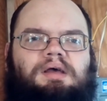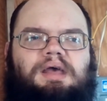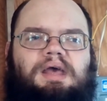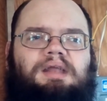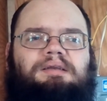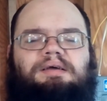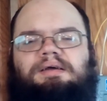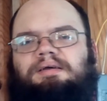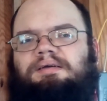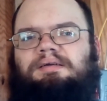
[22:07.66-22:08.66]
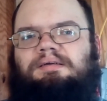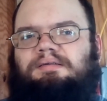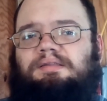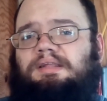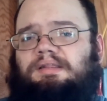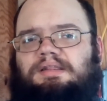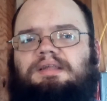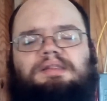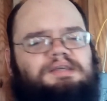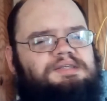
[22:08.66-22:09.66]
And
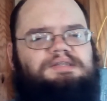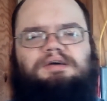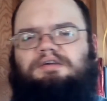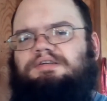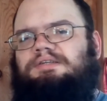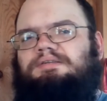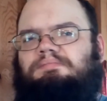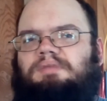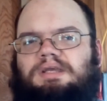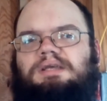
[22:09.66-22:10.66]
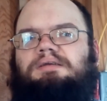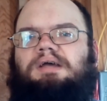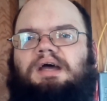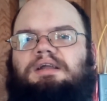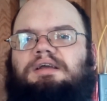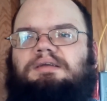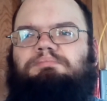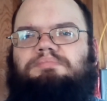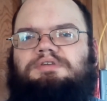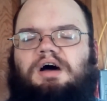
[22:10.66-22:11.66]
this is all just me kind of
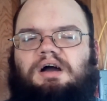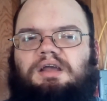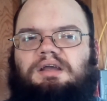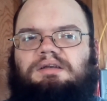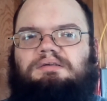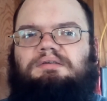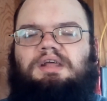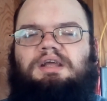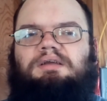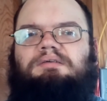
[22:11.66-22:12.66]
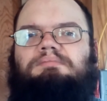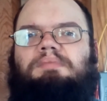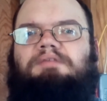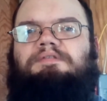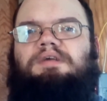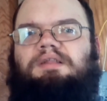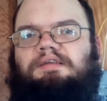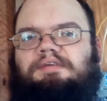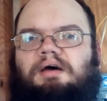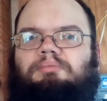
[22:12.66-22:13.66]
talking and getting my feelings
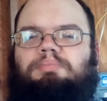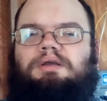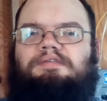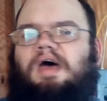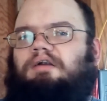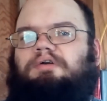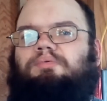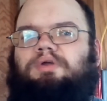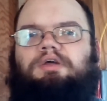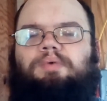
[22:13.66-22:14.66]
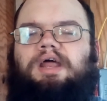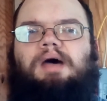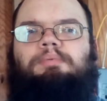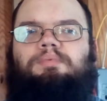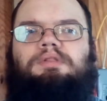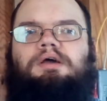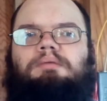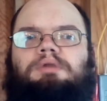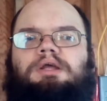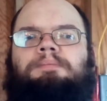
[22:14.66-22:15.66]
out because I don't know really what happened with the company.